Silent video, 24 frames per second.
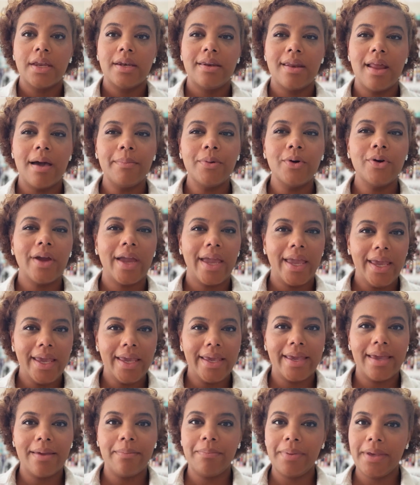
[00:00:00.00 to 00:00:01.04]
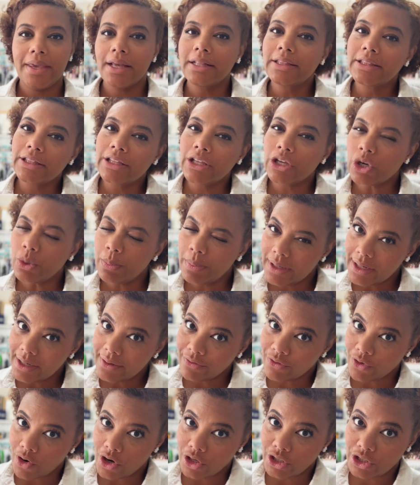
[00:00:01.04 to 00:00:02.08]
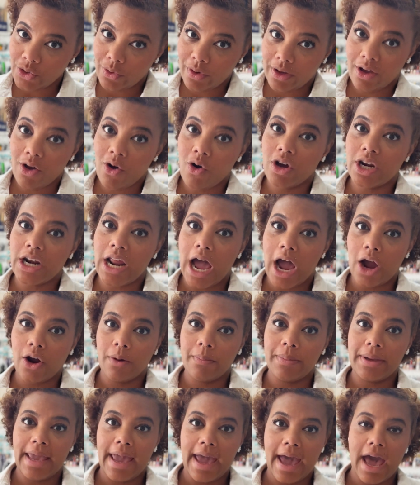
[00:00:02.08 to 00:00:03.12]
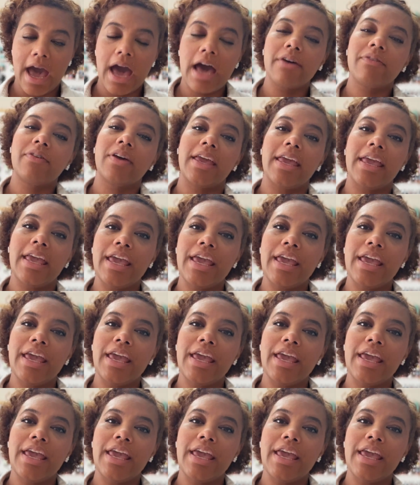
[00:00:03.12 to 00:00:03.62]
Number 8 can be a little bit of wrongdoing on our behalf